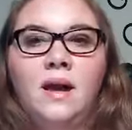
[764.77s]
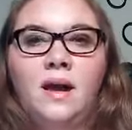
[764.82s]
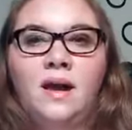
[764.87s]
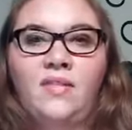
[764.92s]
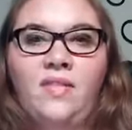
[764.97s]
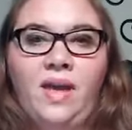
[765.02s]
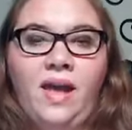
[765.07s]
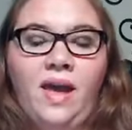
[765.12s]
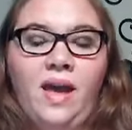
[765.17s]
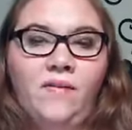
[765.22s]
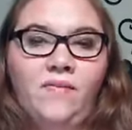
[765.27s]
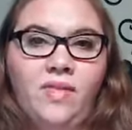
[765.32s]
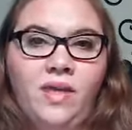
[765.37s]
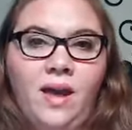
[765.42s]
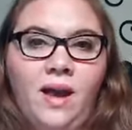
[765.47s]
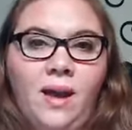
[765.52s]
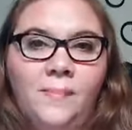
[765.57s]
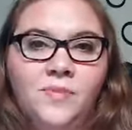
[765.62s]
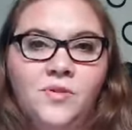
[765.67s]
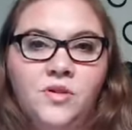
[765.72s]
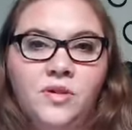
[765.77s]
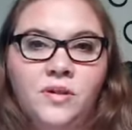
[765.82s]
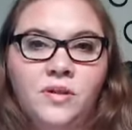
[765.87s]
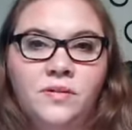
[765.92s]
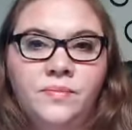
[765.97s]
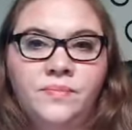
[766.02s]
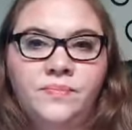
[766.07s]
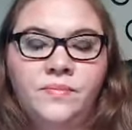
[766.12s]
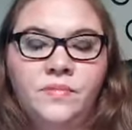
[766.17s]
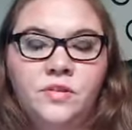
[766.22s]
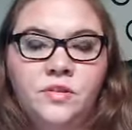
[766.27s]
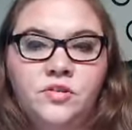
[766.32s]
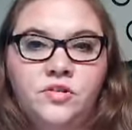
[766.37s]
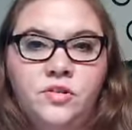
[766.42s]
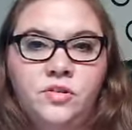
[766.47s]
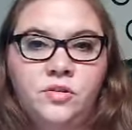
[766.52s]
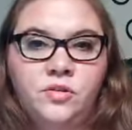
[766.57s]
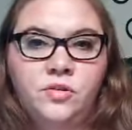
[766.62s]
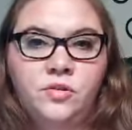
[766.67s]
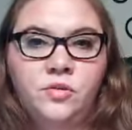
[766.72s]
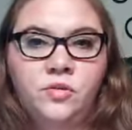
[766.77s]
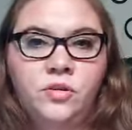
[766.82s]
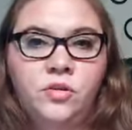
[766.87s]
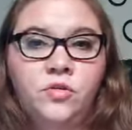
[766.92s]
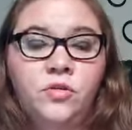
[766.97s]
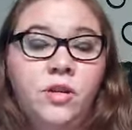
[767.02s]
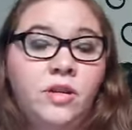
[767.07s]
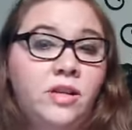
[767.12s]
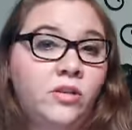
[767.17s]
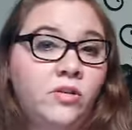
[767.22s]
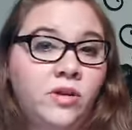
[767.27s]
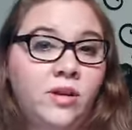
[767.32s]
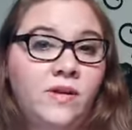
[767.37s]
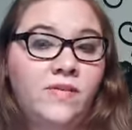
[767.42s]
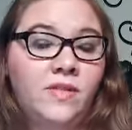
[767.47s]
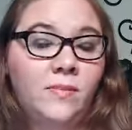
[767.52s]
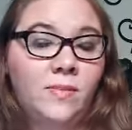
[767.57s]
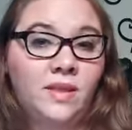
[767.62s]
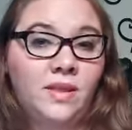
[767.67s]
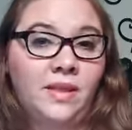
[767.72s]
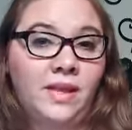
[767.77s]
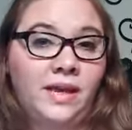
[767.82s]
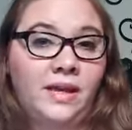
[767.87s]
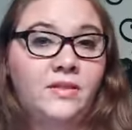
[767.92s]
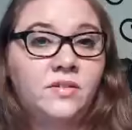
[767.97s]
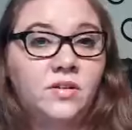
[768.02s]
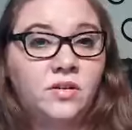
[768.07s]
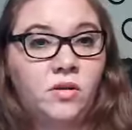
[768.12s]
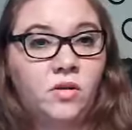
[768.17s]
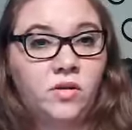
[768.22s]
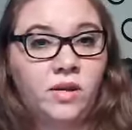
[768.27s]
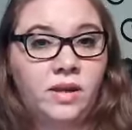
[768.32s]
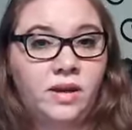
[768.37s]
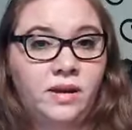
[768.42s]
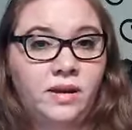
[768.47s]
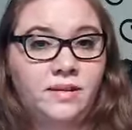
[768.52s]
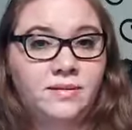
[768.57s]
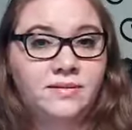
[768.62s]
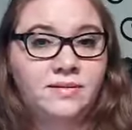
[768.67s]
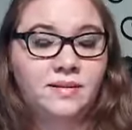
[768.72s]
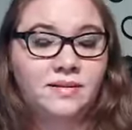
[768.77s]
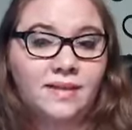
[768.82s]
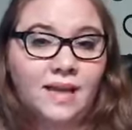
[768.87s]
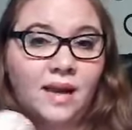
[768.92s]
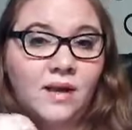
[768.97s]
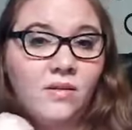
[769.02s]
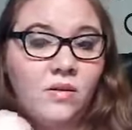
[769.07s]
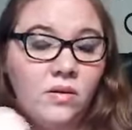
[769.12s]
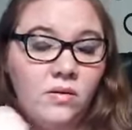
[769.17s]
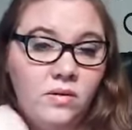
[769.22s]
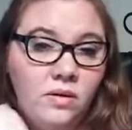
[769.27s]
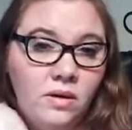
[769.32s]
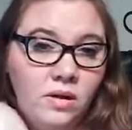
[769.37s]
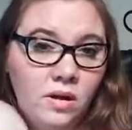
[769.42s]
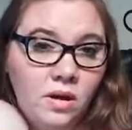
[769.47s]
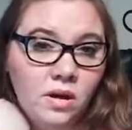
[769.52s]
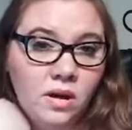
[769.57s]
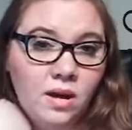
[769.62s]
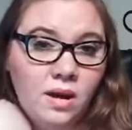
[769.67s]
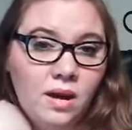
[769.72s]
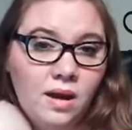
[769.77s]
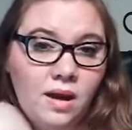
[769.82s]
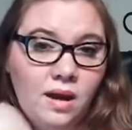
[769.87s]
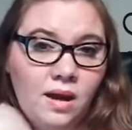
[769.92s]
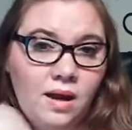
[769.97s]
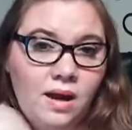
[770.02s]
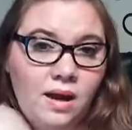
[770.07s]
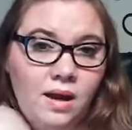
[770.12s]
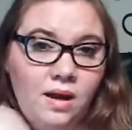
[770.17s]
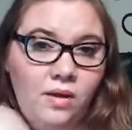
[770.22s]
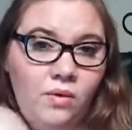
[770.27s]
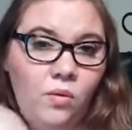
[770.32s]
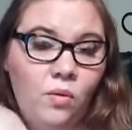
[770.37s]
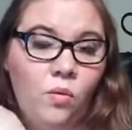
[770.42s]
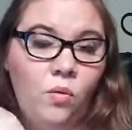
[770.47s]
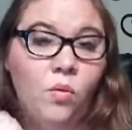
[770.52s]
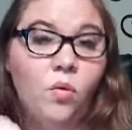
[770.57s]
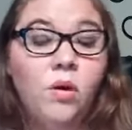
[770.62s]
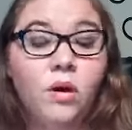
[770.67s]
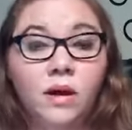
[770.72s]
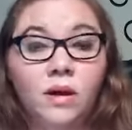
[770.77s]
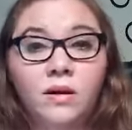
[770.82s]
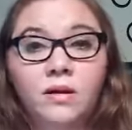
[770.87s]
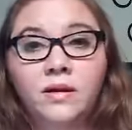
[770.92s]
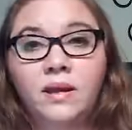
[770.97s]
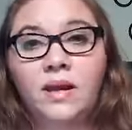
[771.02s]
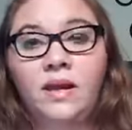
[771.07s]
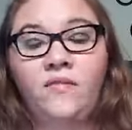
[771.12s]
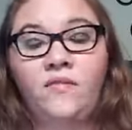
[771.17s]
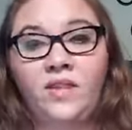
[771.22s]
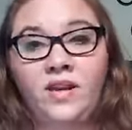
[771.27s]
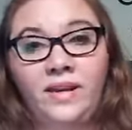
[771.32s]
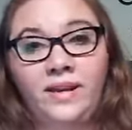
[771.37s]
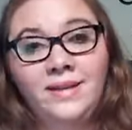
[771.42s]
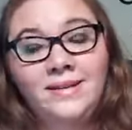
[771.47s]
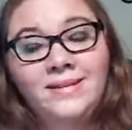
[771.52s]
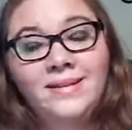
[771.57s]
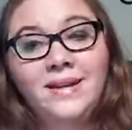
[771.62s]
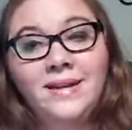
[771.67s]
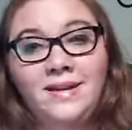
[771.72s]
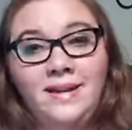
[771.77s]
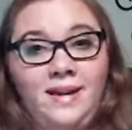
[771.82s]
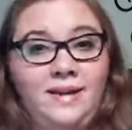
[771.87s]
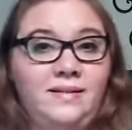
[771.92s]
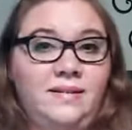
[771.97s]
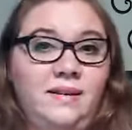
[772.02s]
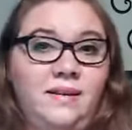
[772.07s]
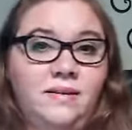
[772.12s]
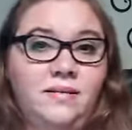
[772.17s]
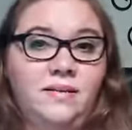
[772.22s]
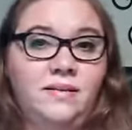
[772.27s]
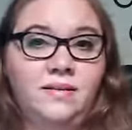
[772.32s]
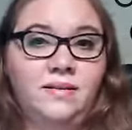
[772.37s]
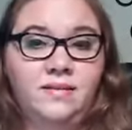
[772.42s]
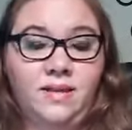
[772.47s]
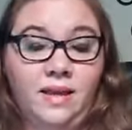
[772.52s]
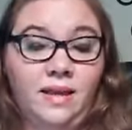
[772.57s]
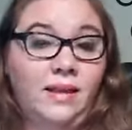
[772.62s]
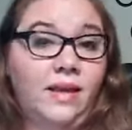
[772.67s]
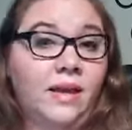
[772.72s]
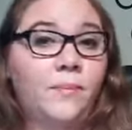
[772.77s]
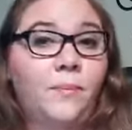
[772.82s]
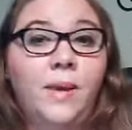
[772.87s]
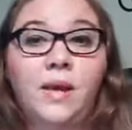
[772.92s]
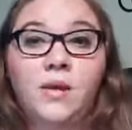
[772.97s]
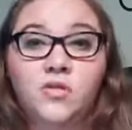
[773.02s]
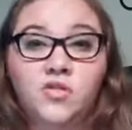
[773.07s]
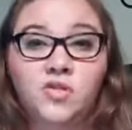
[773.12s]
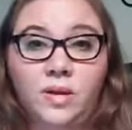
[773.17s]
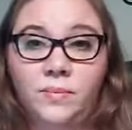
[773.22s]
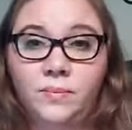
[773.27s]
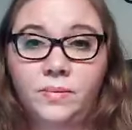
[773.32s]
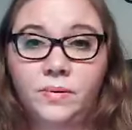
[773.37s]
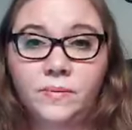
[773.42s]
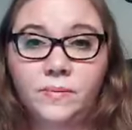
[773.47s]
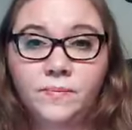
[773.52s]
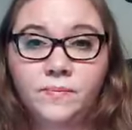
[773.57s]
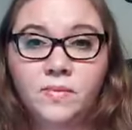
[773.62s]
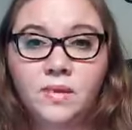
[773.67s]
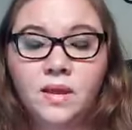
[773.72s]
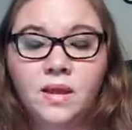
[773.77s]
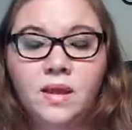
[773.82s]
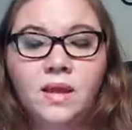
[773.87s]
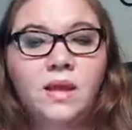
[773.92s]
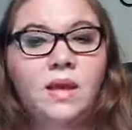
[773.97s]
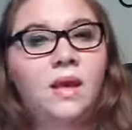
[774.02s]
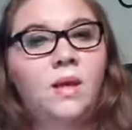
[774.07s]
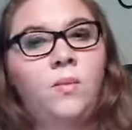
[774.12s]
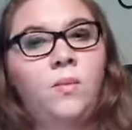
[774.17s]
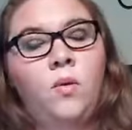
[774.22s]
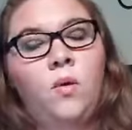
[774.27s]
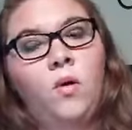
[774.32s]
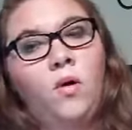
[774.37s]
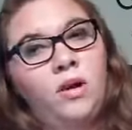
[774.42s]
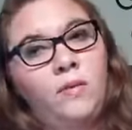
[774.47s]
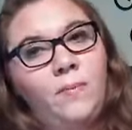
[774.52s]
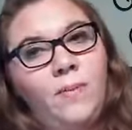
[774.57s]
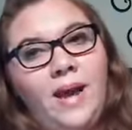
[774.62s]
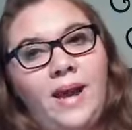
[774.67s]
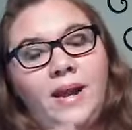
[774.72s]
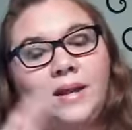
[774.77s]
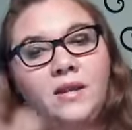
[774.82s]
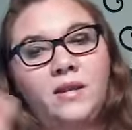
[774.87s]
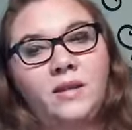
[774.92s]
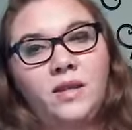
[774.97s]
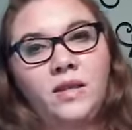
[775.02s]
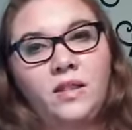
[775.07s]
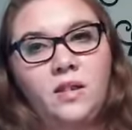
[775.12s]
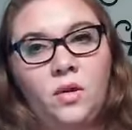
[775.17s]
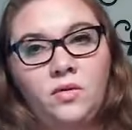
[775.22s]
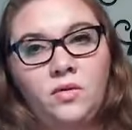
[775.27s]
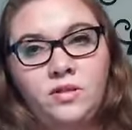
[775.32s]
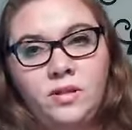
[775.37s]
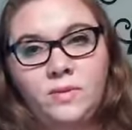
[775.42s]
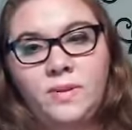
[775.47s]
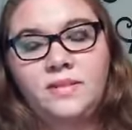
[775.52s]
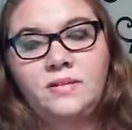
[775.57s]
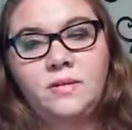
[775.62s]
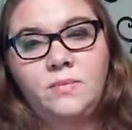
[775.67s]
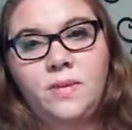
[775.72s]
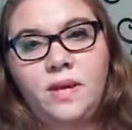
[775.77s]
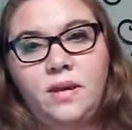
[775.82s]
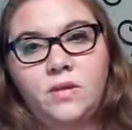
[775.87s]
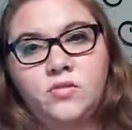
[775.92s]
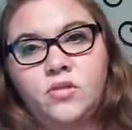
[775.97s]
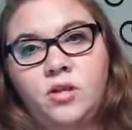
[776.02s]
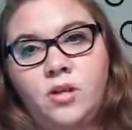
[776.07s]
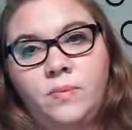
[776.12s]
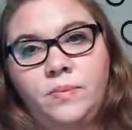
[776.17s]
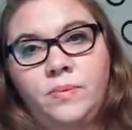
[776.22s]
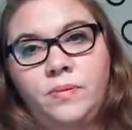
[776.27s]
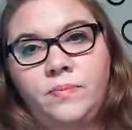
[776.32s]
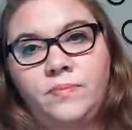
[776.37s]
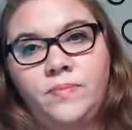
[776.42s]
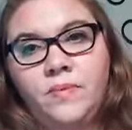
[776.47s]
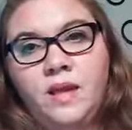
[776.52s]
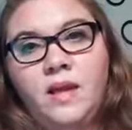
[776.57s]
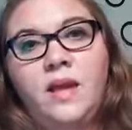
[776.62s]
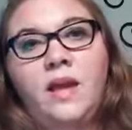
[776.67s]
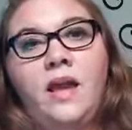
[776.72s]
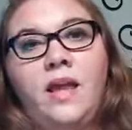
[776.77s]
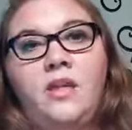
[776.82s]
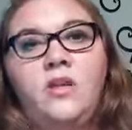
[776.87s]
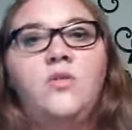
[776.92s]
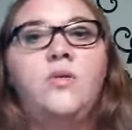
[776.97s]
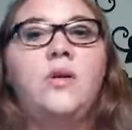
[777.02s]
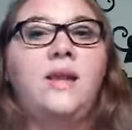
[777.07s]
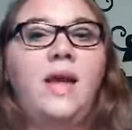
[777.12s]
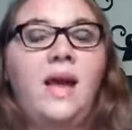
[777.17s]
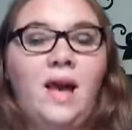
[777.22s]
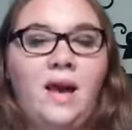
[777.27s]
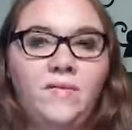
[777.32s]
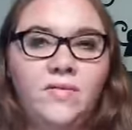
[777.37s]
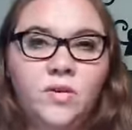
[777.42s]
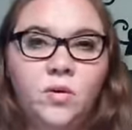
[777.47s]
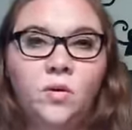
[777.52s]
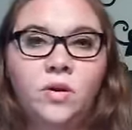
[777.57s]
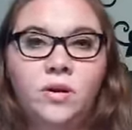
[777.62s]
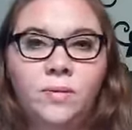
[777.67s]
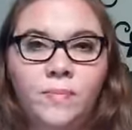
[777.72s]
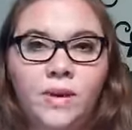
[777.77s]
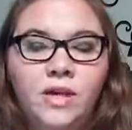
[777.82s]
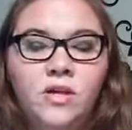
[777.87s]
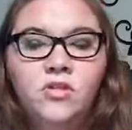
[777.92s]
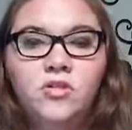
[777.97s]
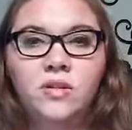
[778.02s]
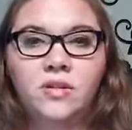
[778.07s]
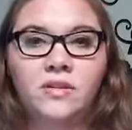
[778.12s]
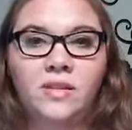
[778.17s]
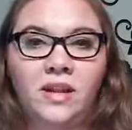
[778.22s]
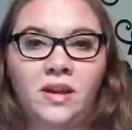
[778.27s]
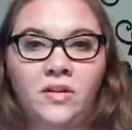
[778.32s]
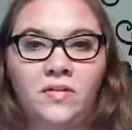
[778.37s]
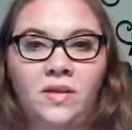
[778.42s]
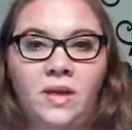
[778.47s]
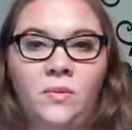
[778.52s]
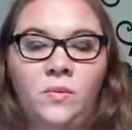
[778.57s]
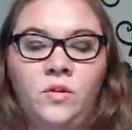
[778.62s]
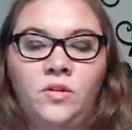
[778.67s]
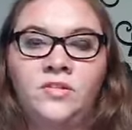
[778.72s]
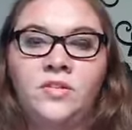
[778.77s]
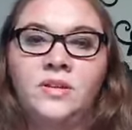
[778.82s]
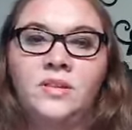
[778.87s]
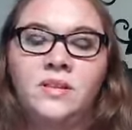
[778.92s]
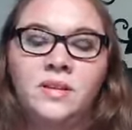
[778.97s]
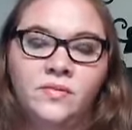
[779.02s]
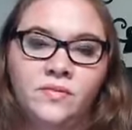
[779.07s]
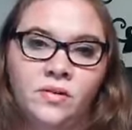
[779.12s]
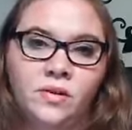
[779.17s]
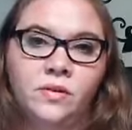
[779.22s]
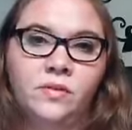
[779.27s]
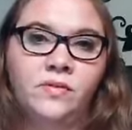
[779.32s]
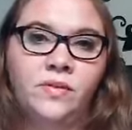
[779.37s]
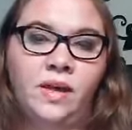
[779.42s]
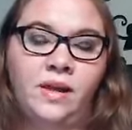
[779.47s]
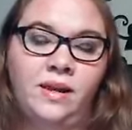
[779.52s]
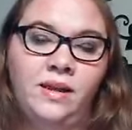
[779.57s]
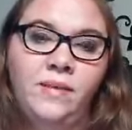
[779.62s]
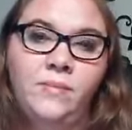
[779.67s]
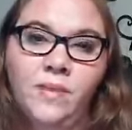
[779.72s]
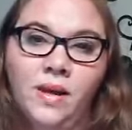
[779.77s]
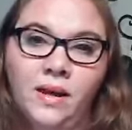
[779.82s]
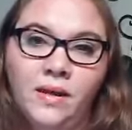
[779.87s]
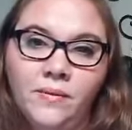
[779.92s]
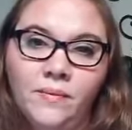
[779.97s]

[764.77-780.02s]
They have the option to, you can either give them a link to go get an instant download, or if it is connected to, say, like MailChimp, it will automatically load them into MailChimp, and you can have an automation there that will deliver that email.